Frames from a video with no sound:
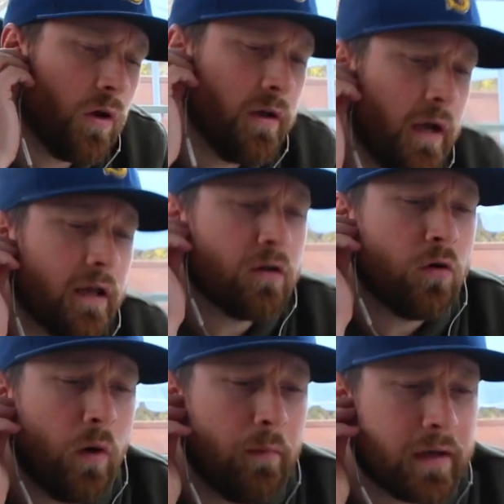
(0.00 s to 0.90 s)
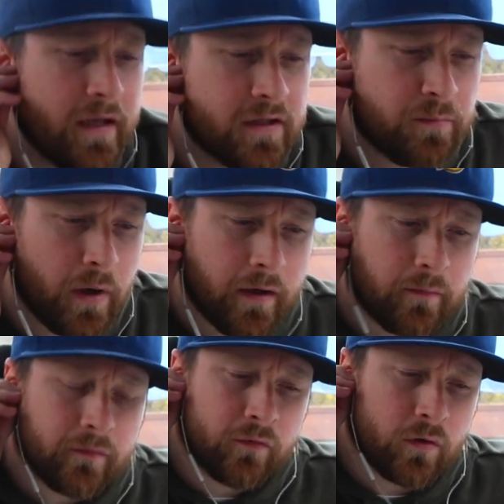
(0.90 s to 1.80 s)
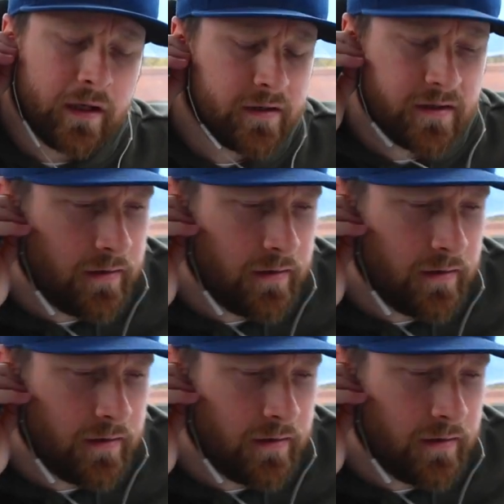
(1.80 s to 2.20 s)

on, I gotta go wet my kid's butt before he gets it